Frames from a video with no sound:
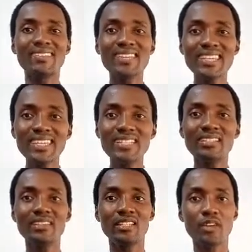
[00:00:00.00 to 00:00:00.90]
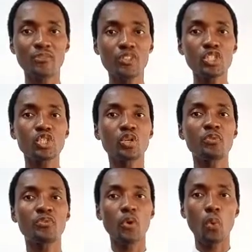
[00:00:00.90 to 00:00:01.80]
agreed definition
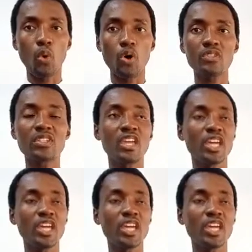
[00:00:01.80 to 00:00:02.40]
for what